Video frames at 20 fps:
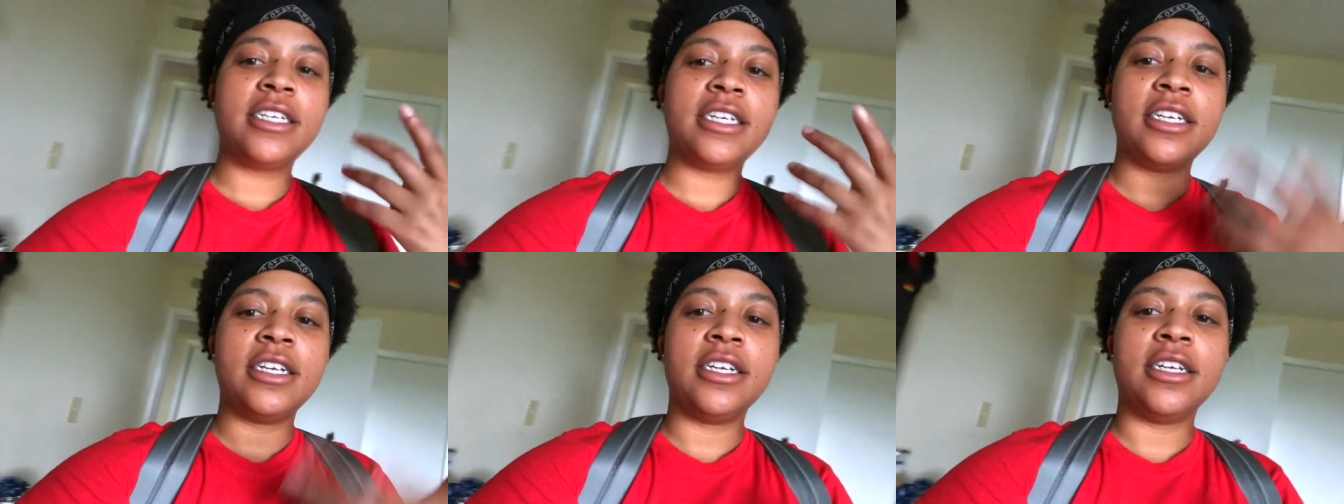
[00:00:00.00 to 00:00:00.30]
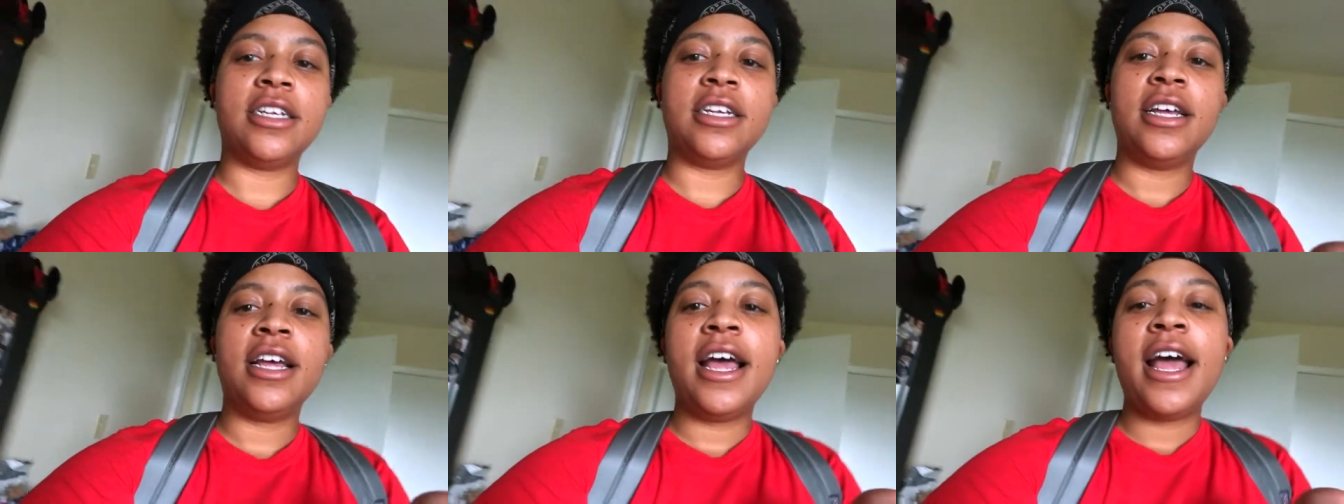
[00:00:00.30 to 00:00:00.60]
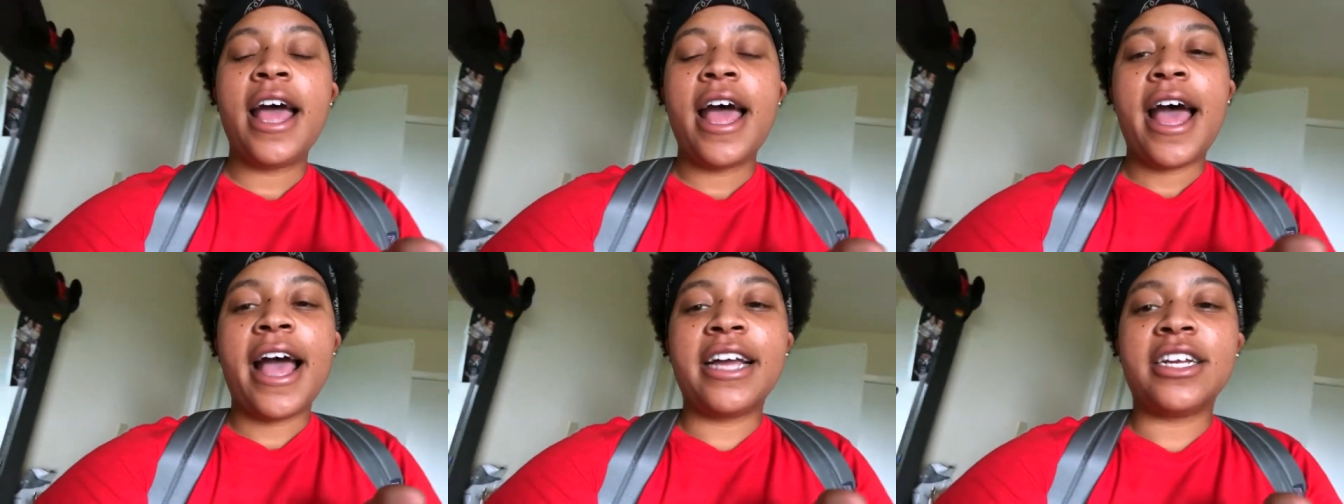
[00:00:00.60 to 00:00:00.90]
to
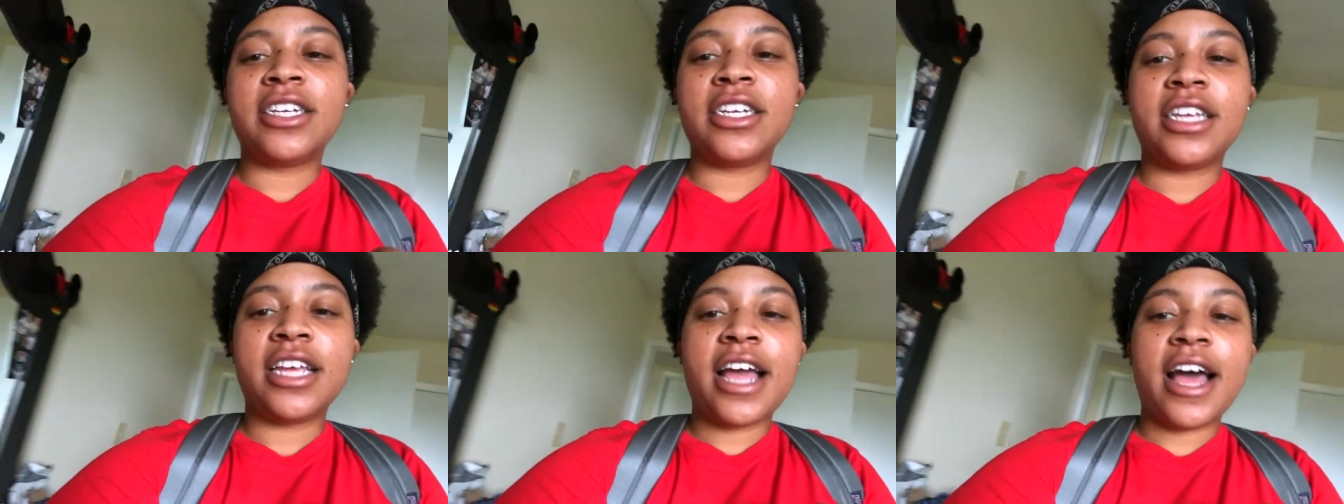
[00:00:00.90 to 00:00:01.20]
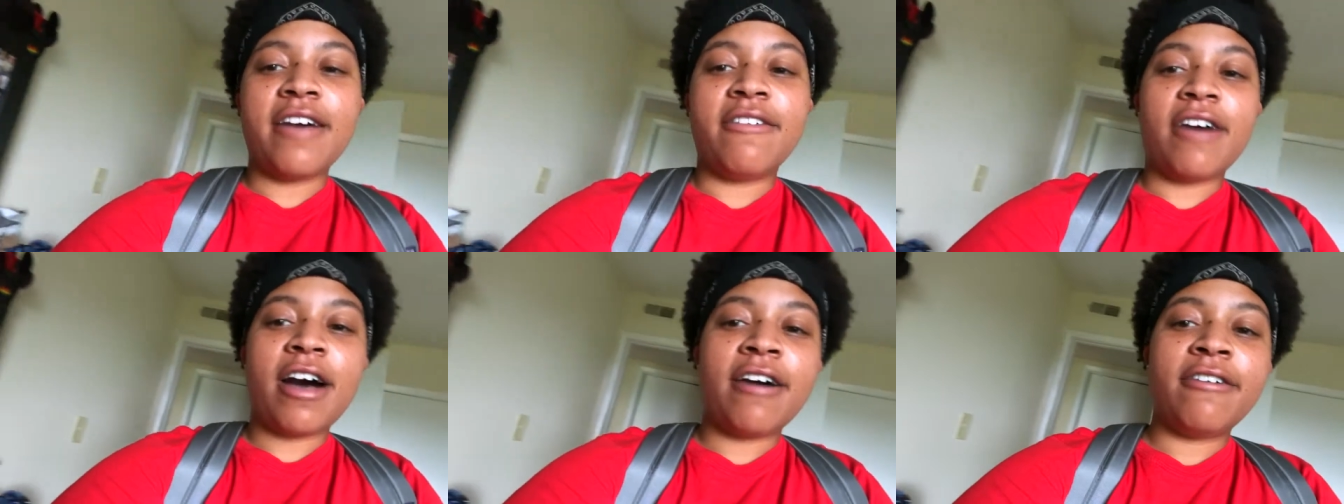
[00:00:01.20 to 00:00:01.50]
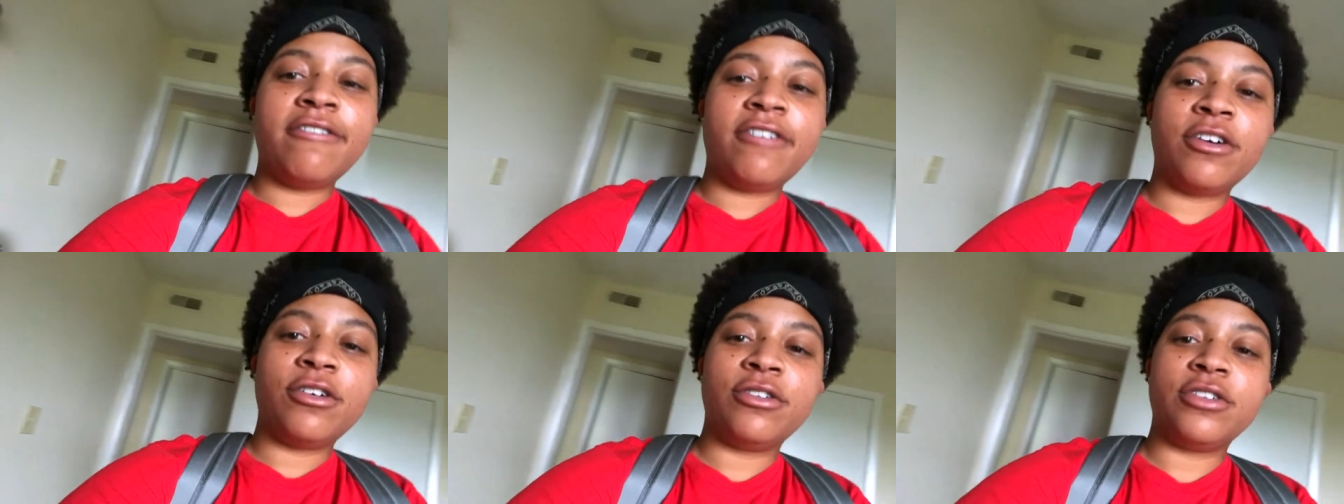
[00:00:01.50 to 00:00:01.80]
actually have
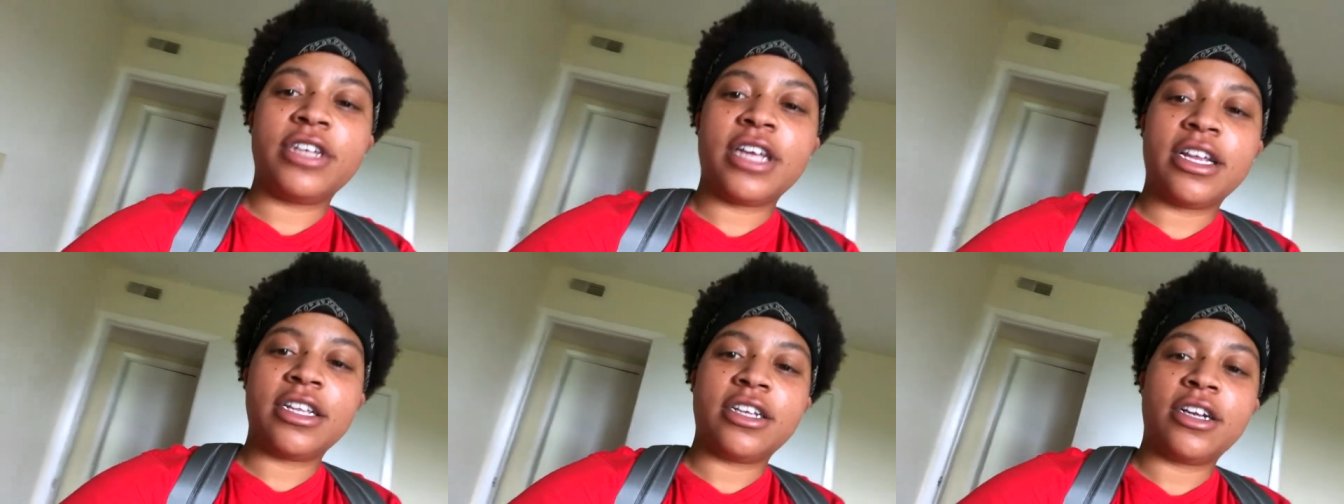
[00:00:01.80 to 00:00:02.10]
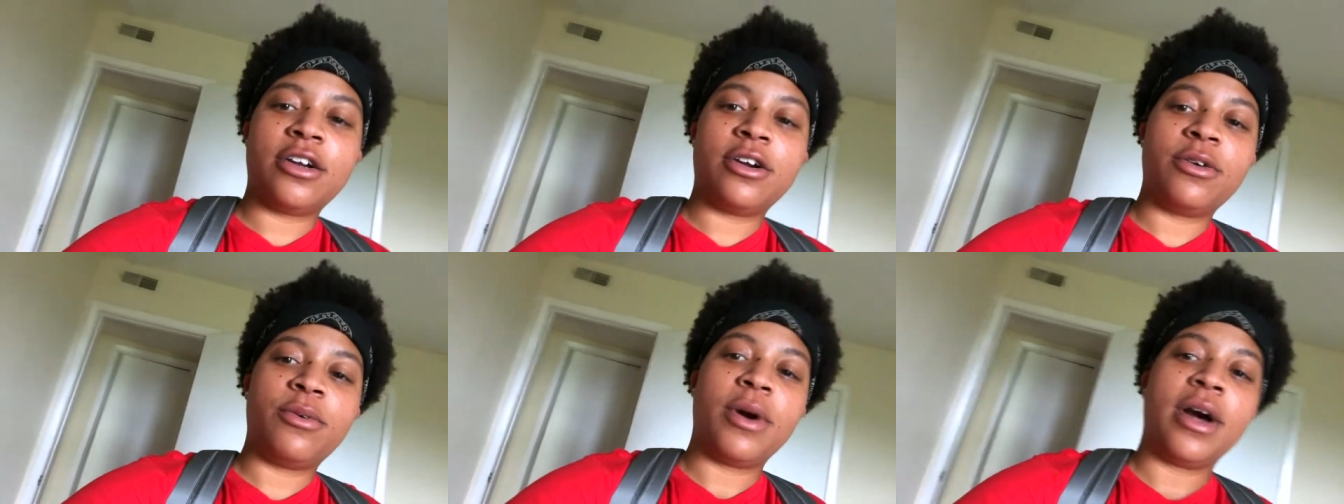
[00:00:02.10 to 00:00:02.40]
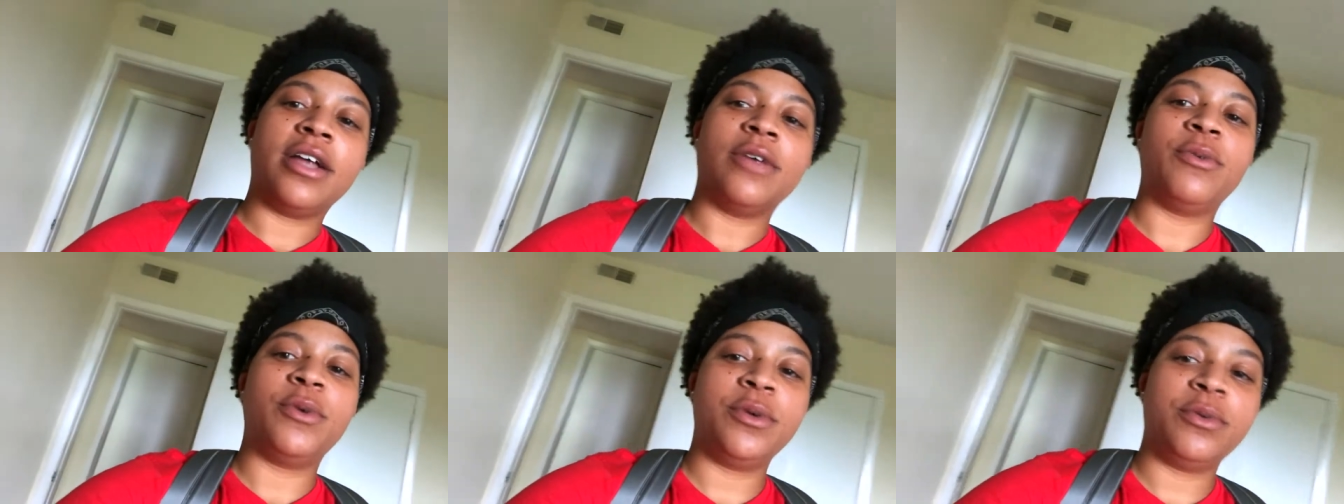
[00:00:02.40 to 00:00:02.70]
our phones out there
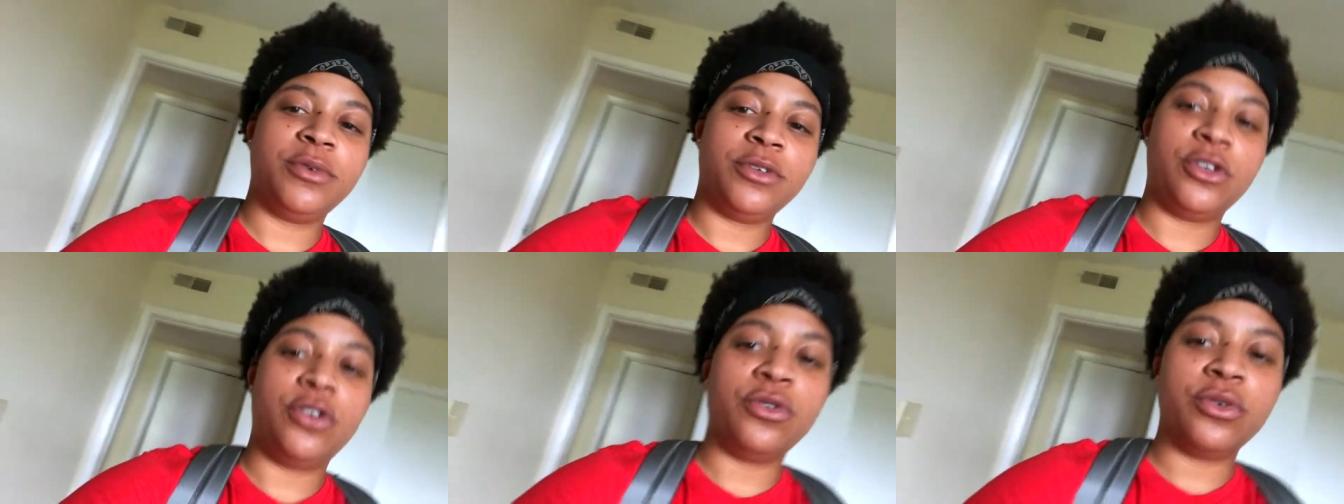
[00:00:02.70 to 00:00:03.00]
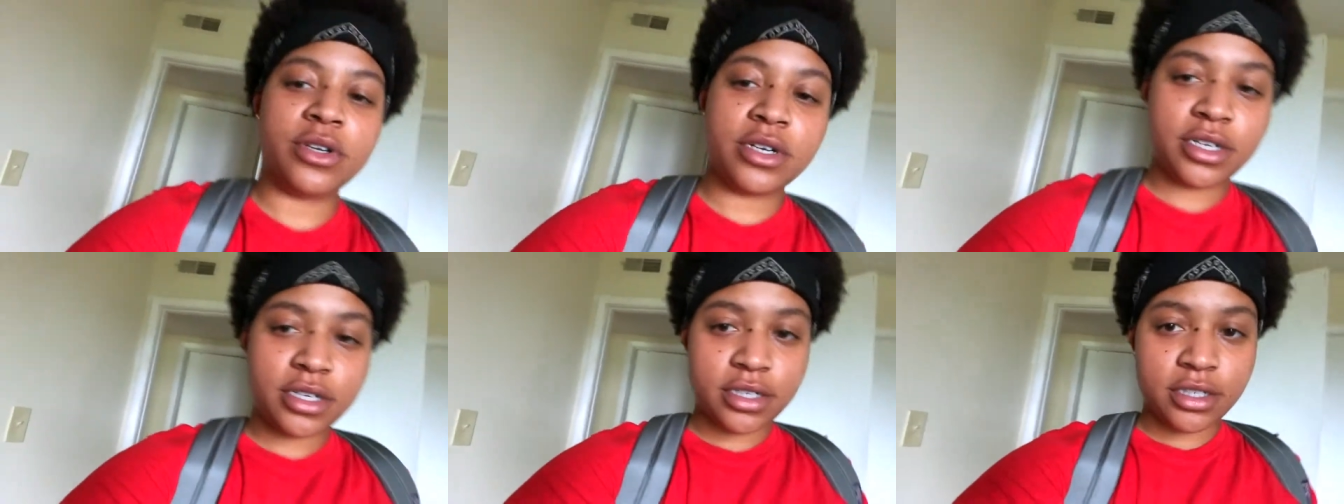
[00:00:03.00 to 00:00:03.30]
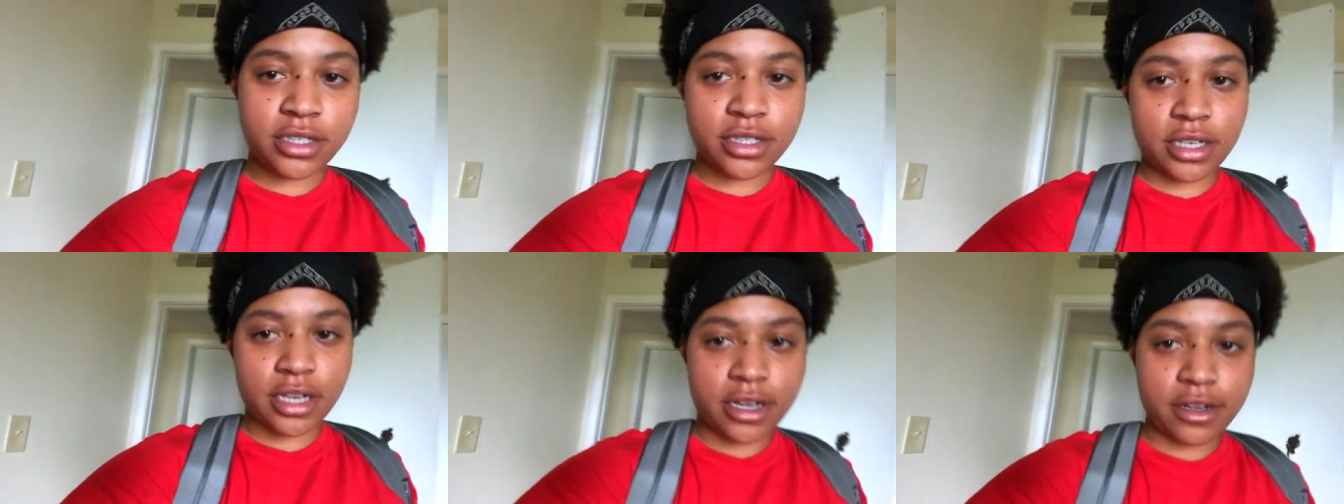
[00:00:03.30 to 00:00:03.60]
while we was doing it
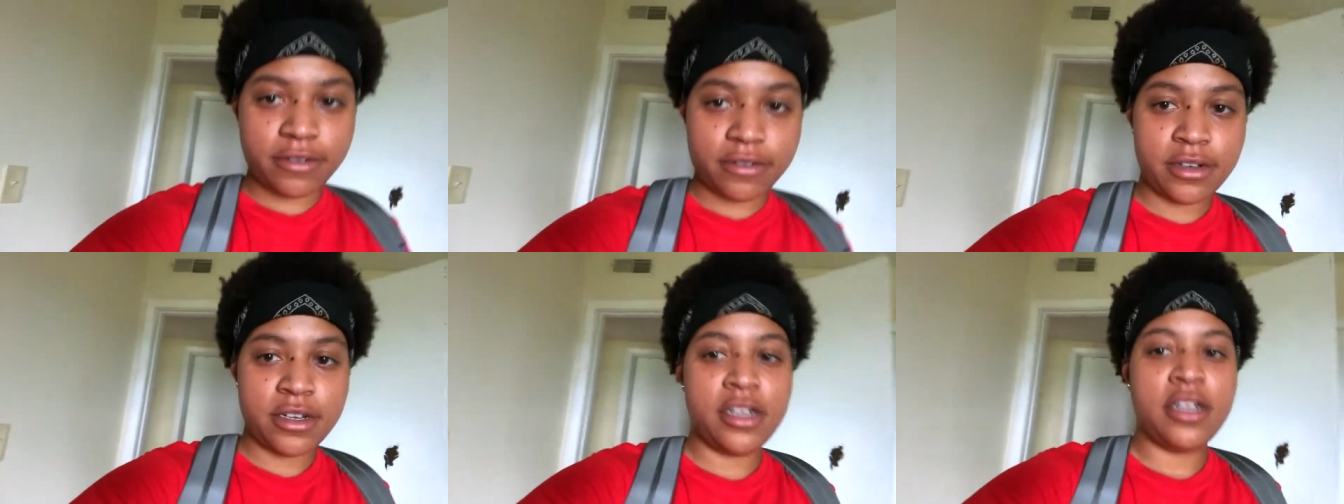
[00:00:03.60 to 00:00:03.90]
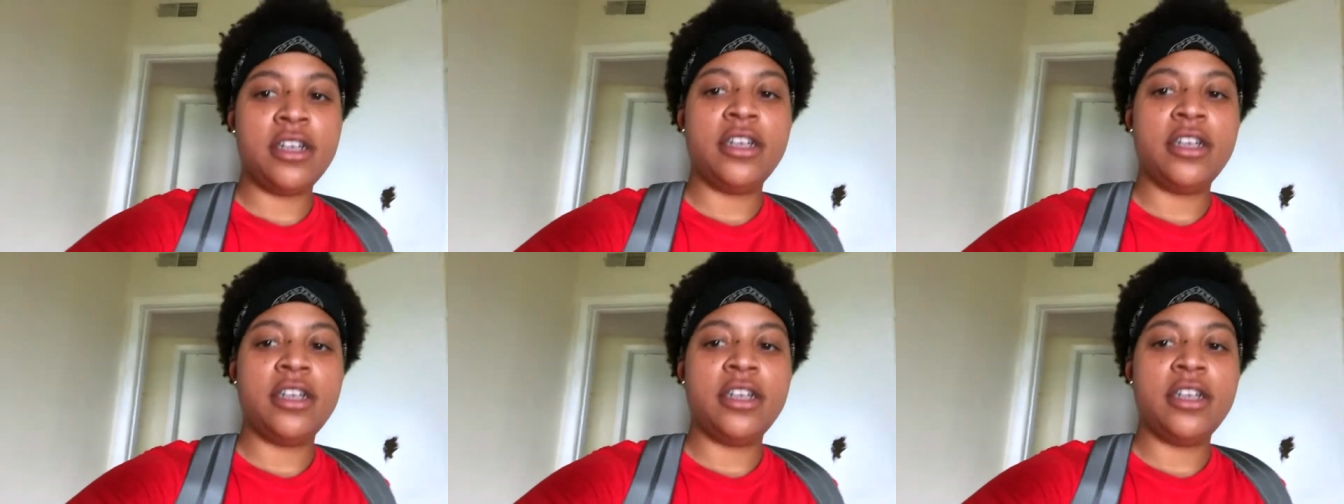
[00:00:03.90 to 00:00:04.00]
and stuff.